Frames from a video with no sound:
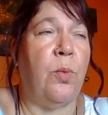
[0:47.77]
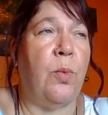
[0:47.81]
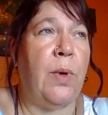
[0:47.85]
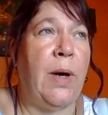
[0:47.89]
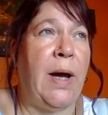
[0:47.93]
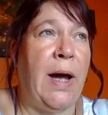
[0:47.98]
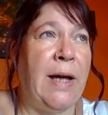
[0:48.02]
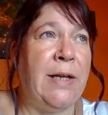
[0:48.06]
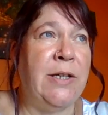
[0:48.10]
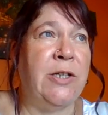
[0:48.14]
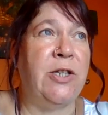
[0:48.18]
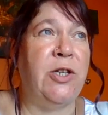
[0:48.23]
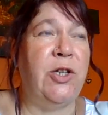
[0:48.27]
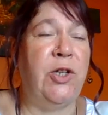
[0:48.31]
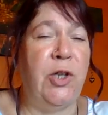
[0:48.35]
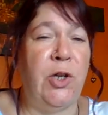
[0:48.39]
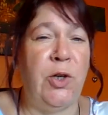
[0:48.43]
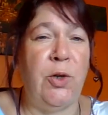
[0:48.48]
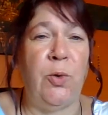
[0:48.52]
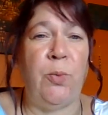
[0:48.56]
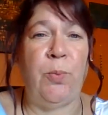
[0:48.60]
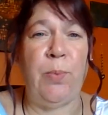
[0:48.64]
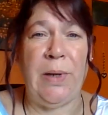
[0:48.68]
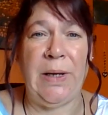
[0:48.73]
as
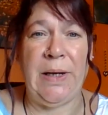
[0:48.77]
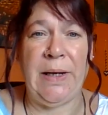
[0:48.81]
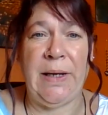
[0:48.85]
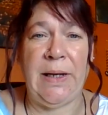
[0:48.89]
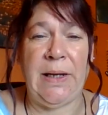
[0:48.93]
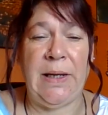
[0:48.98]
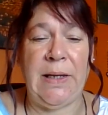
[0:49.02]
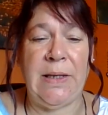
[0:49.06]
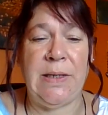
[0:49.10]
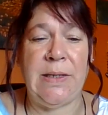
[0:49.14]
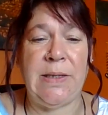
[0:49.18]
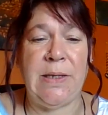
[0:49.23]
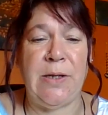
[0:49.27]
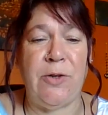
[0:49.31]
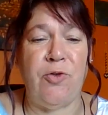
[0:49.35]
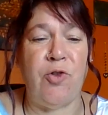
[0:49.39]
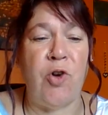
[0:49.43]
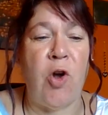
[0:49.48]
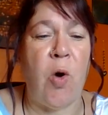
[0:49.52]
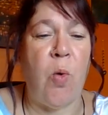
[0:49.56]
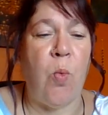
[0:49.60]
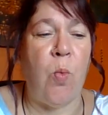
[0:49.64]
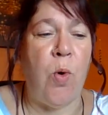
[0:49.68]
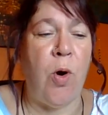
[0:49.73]
you please,
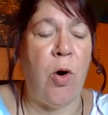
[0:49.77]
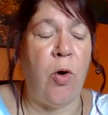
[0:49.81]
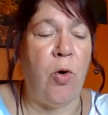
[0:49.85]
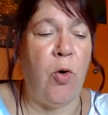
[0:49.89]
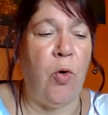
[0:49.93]
not what